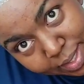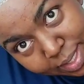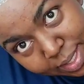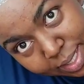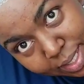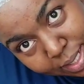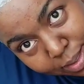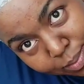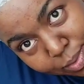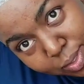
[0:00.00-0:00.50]

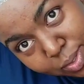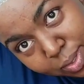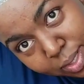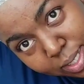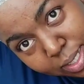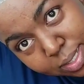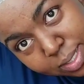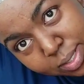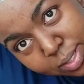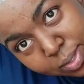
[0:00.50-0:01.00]
And I'm too
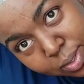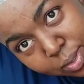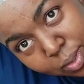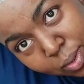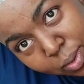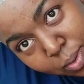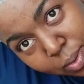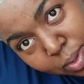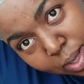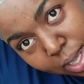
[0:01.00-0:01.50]
lazy to
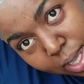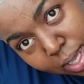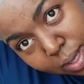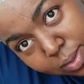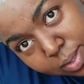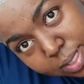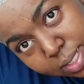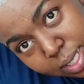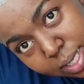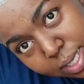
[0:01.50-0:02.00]
go
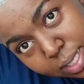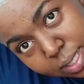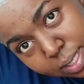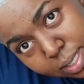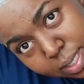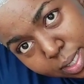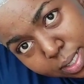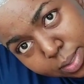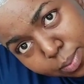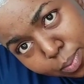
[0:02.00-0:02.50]
out and
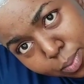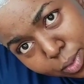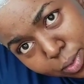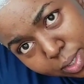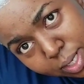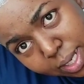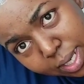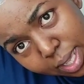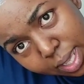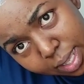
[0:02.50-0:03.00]
get more
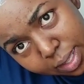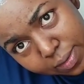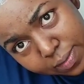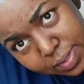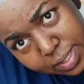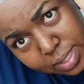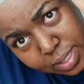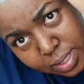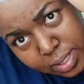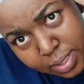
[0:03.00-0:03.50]

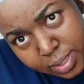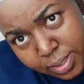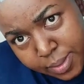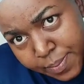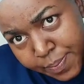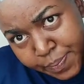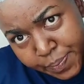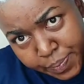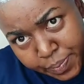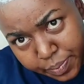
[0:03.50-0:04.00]
gloves.
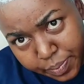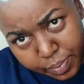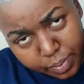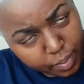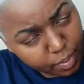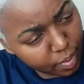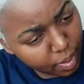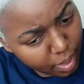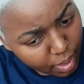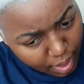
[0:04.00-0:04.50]

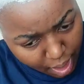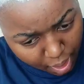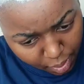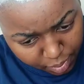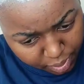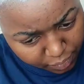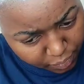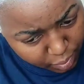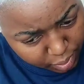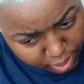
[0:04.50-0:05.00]
I
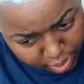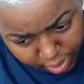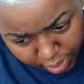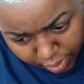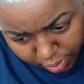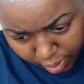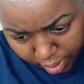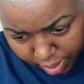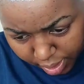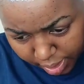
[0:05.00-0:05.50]
would have ordered
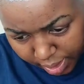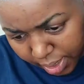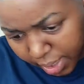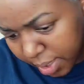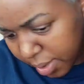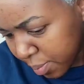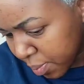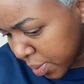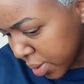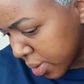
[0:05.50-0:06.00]
it
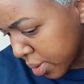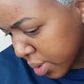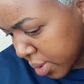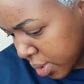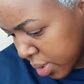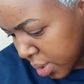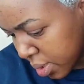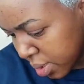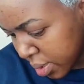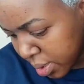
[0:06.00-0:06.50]
online,
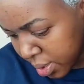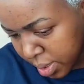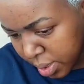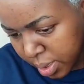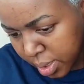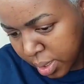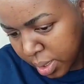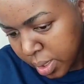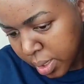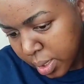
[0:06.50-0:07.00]
but
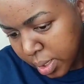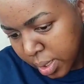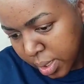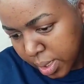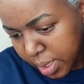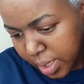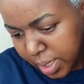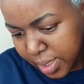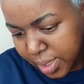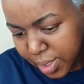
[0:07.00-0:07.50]

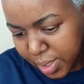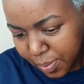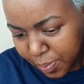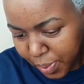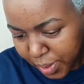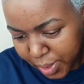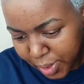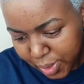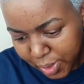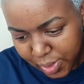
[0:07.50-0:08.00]
it's a
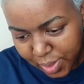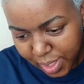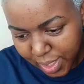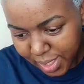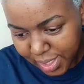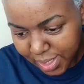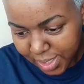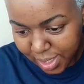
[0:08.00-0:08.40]
bit too late